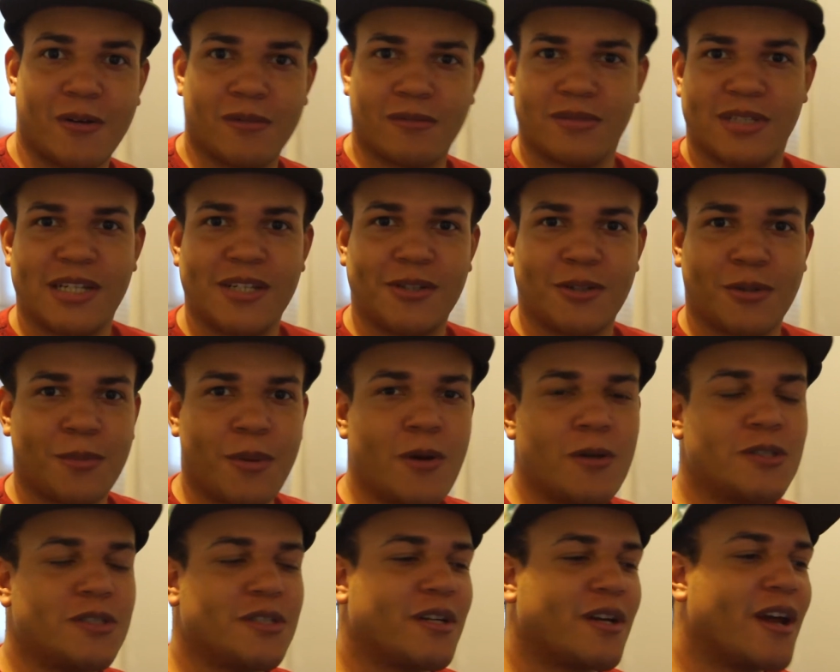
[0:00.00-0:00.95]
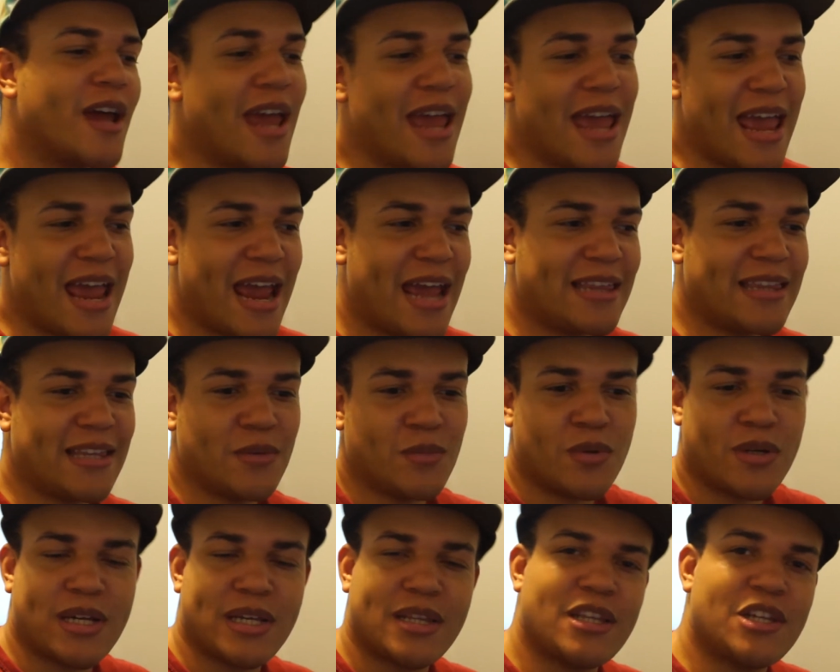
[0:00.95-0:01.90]
teaser poster, and then
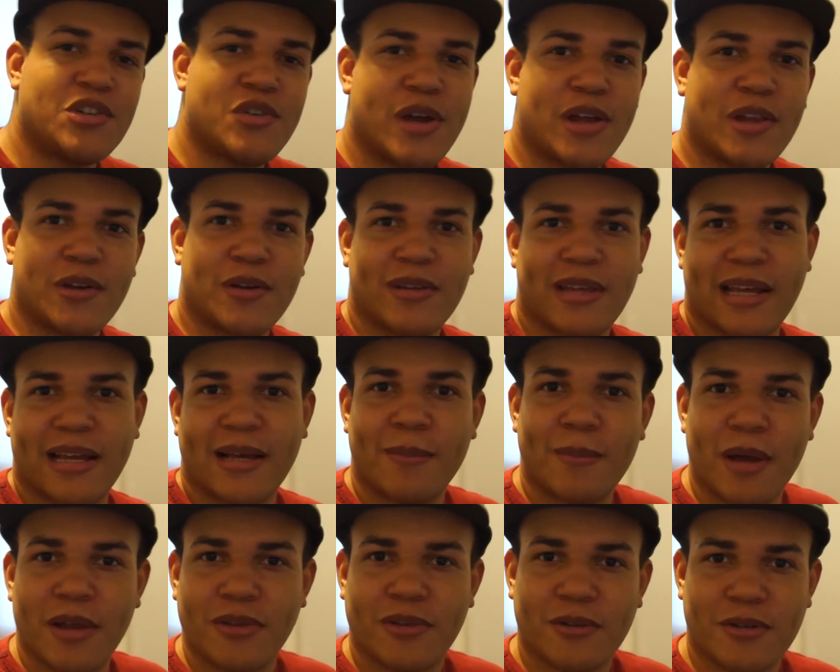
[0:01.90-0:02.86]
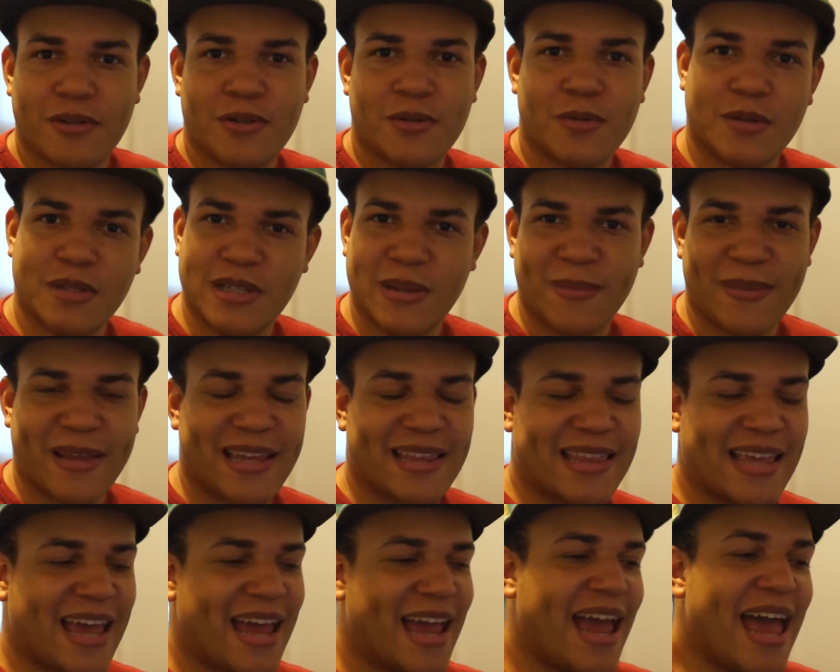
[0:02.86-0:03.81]
we'll get the trailer in like a month or two or something like
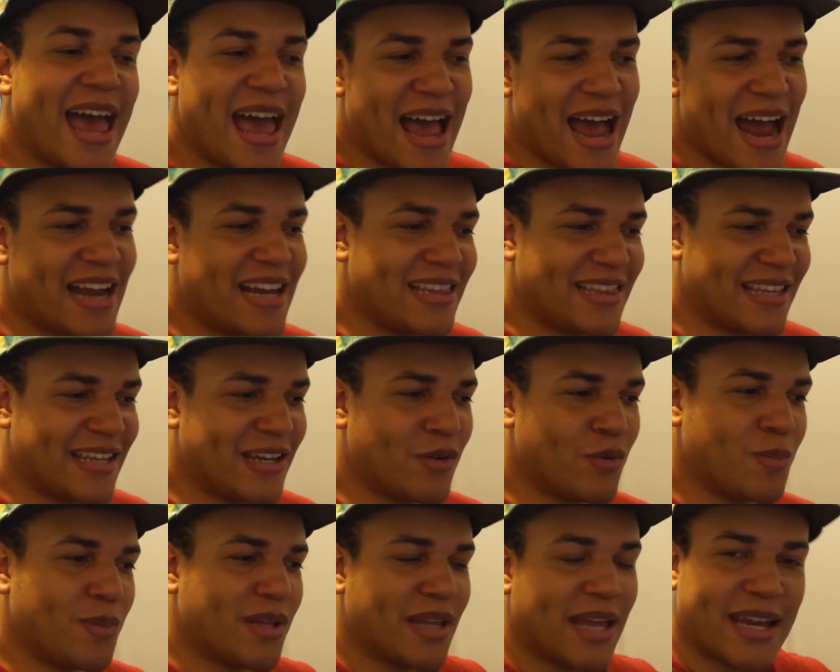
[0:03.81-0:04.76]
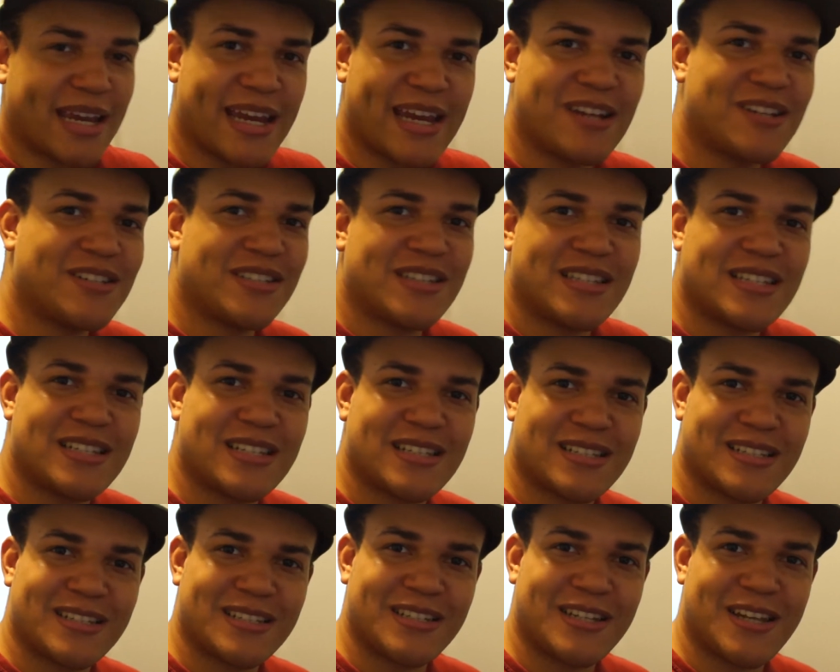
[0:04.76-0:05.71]
that. I didn't think it would be like, here's
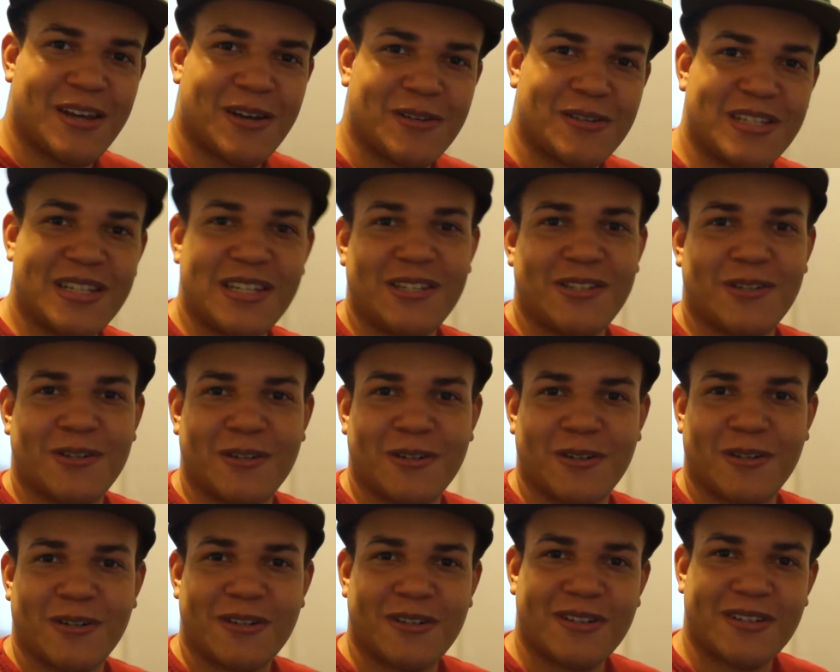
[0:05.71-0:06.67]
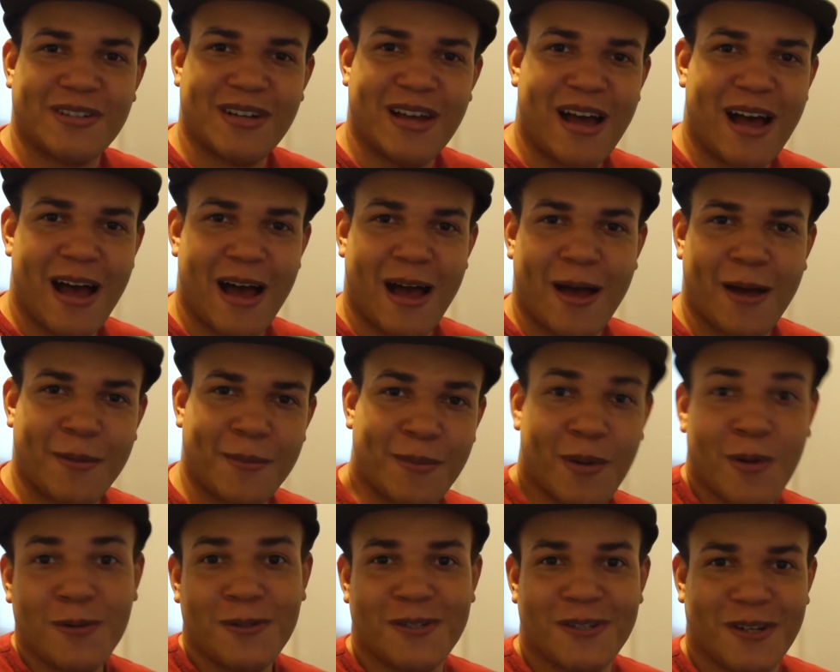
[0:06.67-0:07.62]
the, teaser
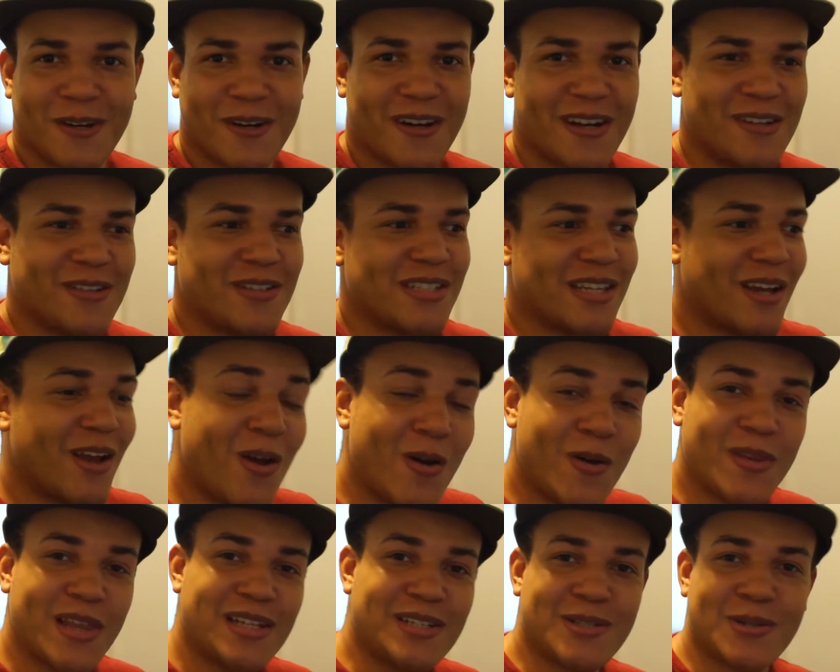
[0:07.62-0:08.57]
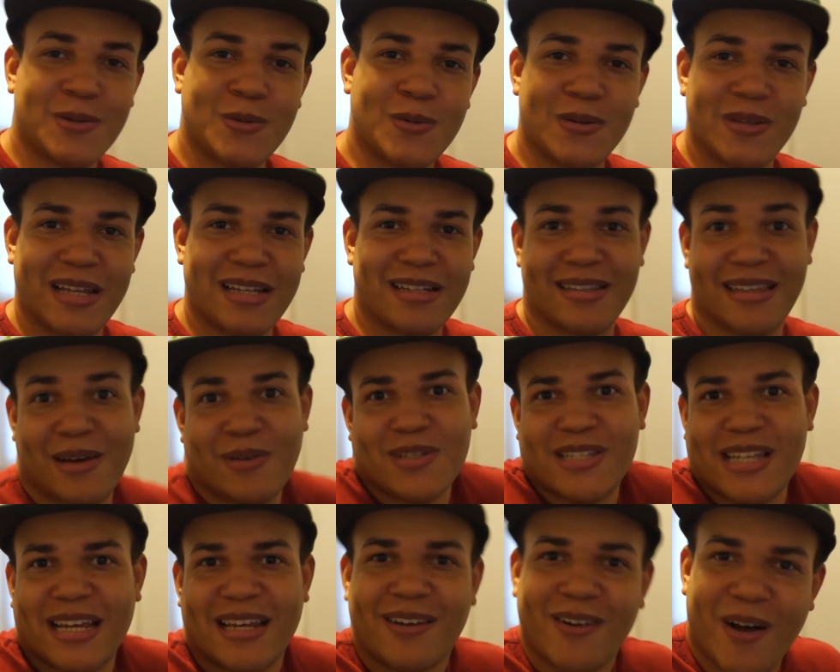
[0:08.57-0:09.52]
poster, and I was like, oh, that's cool. That
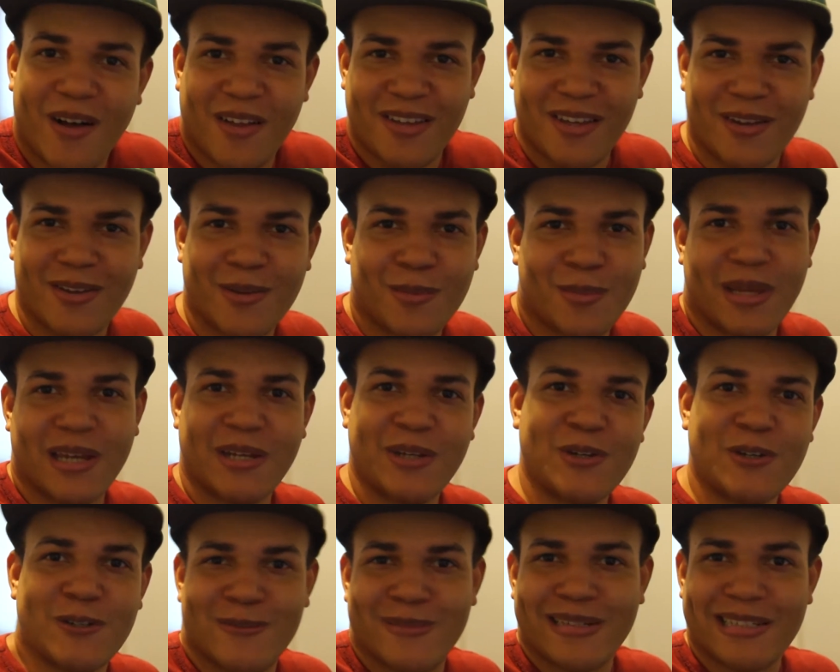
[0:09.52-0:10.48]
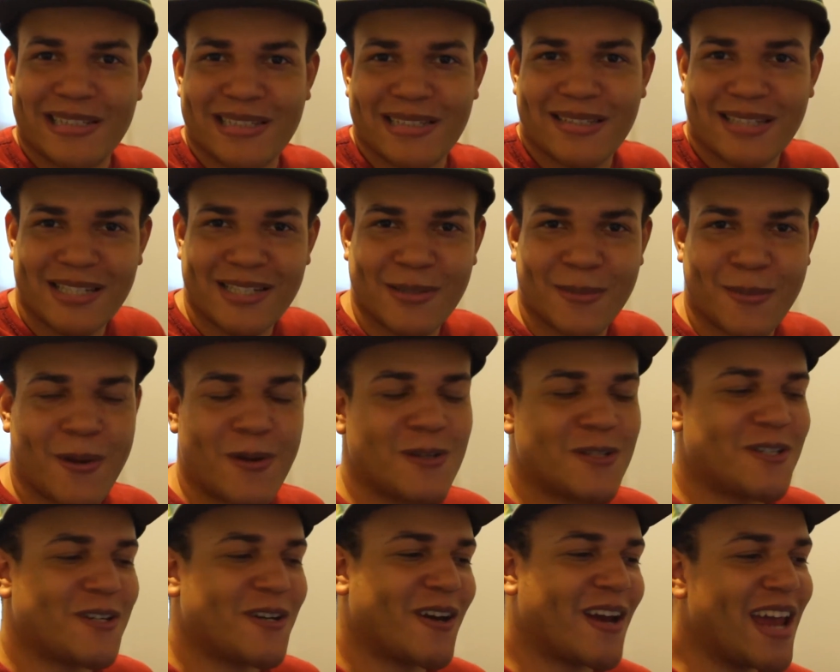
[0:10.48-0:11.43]
was like, the big news, but it's just a
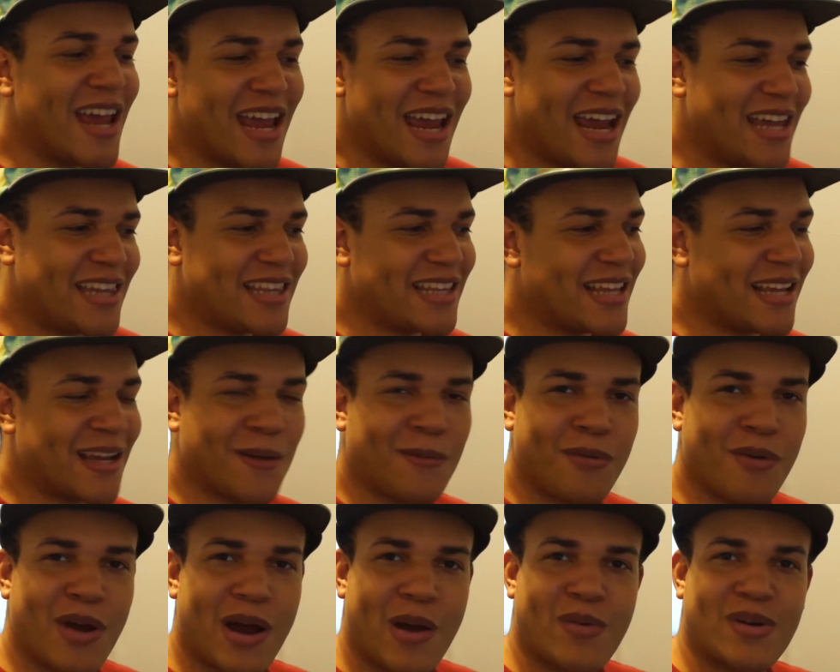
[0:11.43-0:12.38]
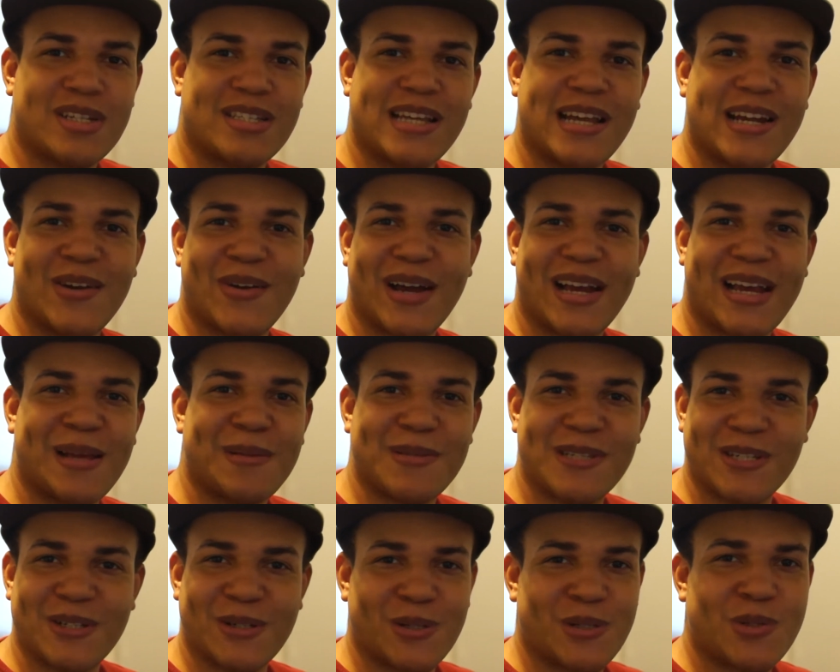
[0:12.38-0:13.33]
poster. And then like a few hours later, I kept
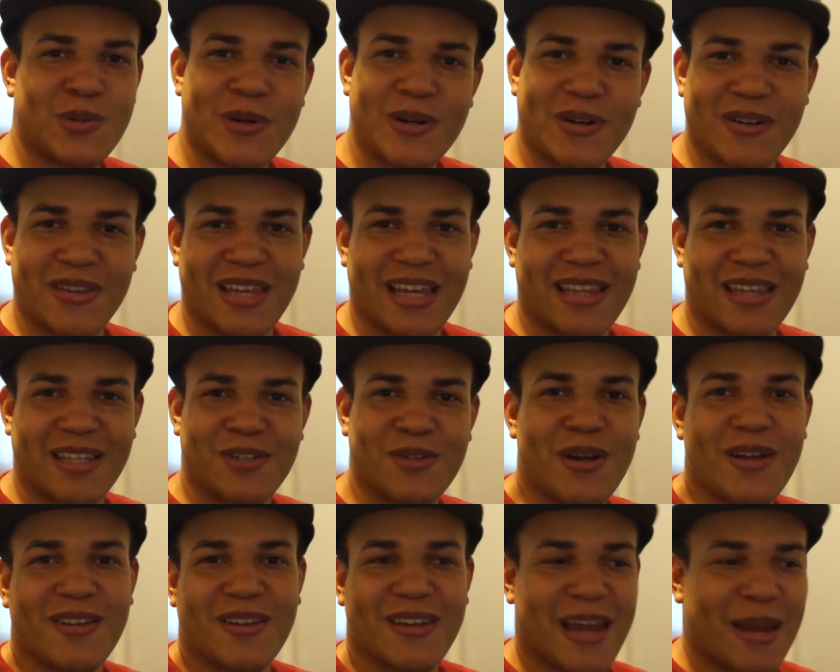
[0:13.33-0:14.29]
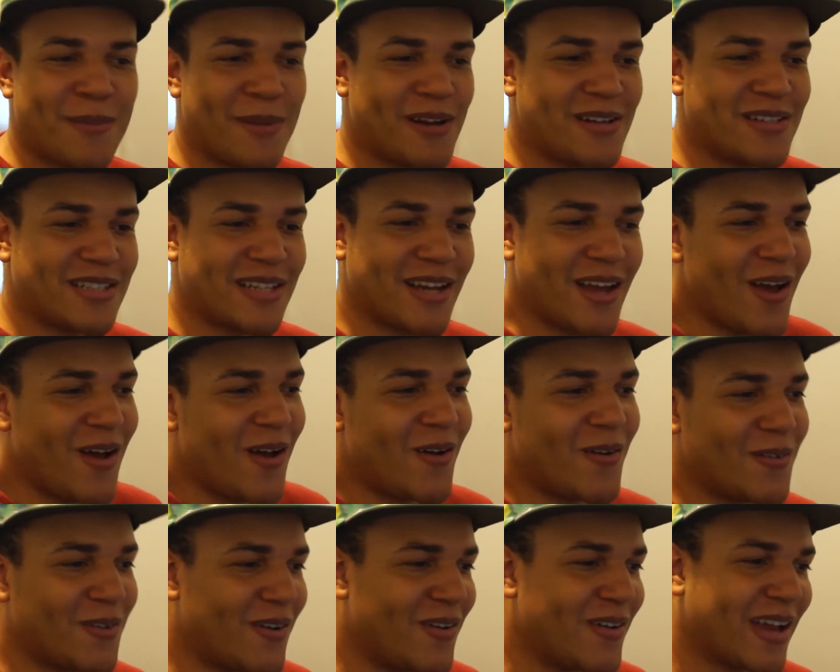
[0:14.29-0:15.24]
seeing on Twitter that the trailer came out. I was like,
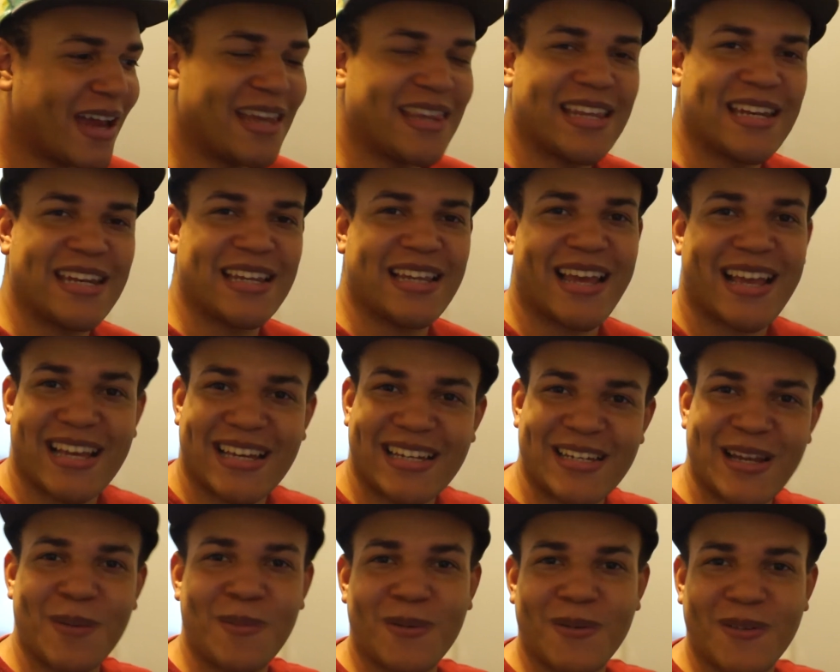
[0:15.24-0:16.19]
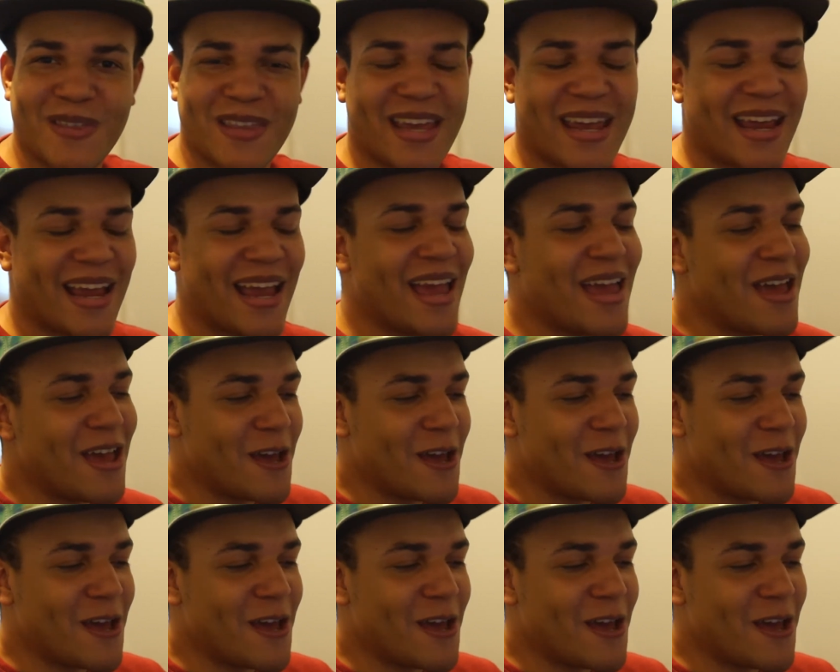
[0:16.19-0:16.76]
oh, okay, they did like a double thing.